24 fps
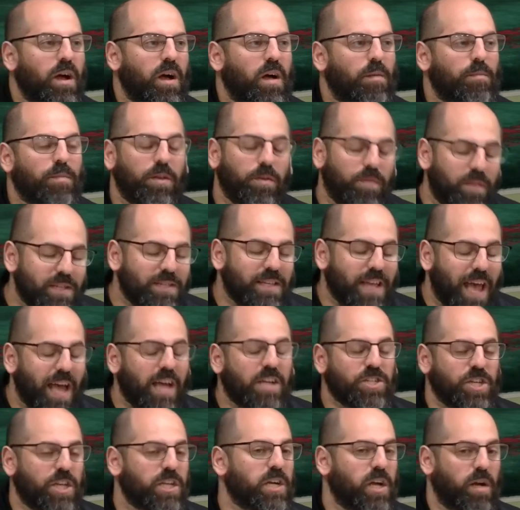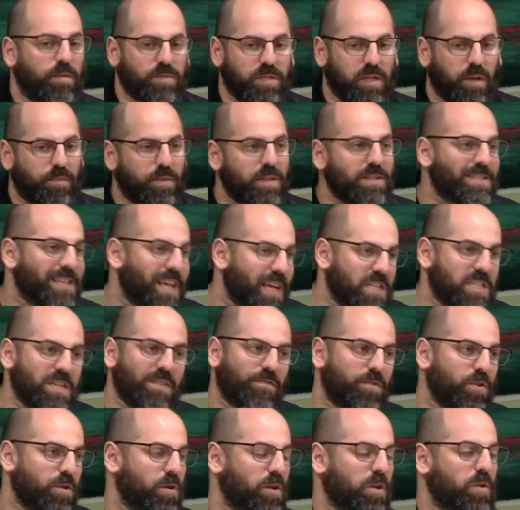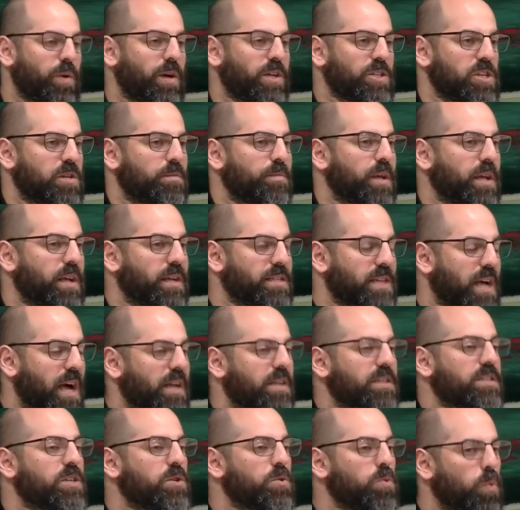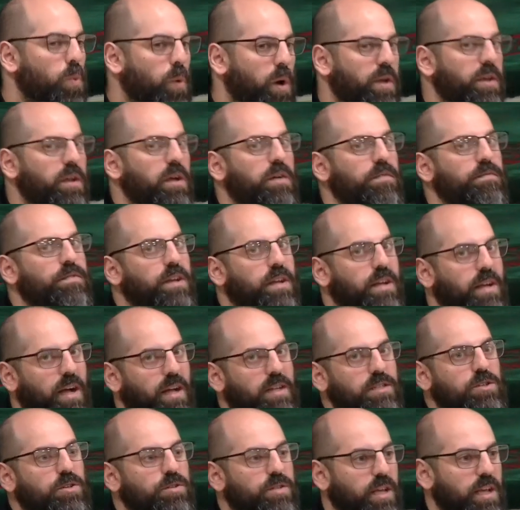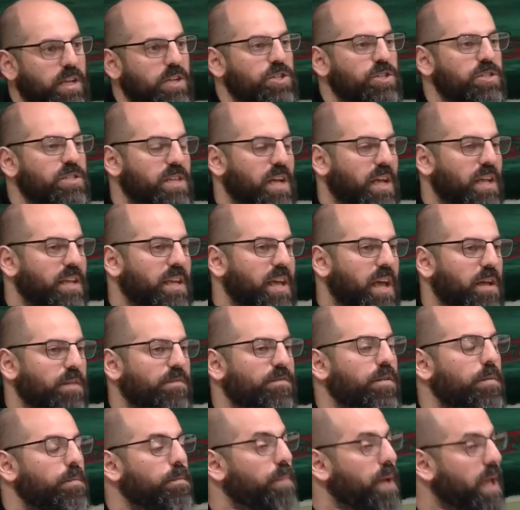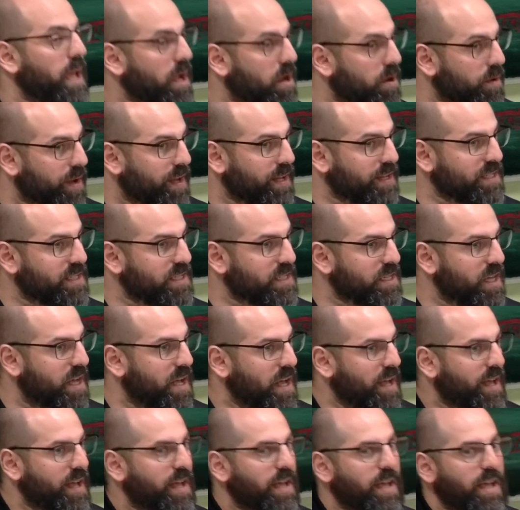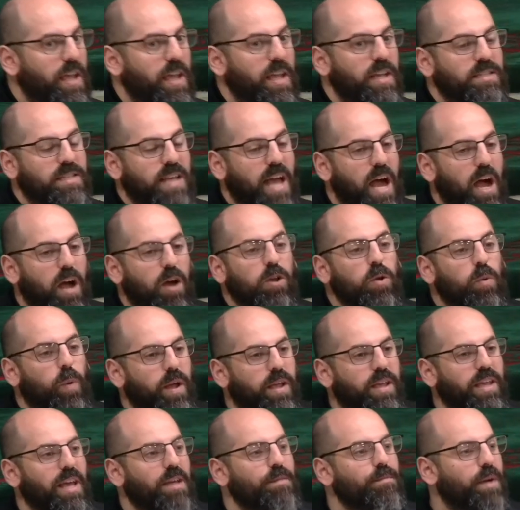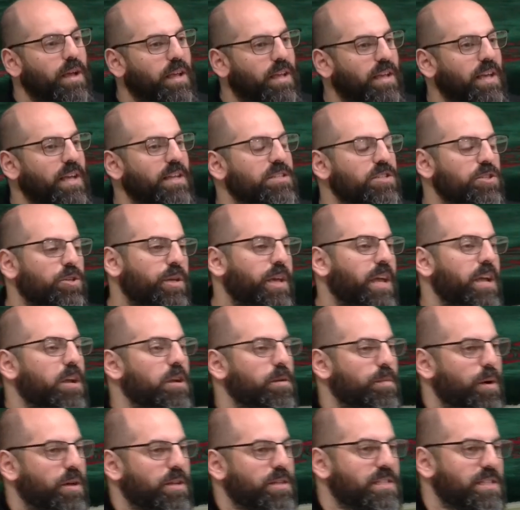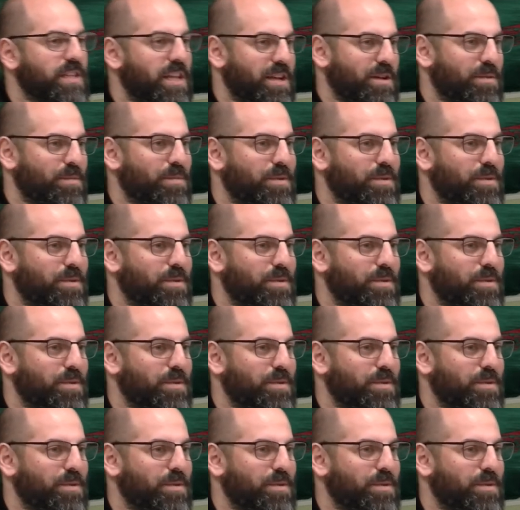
this is actually a very good question because honestly, one of the consultations I get from parents is how do I get my kids to care about Islam?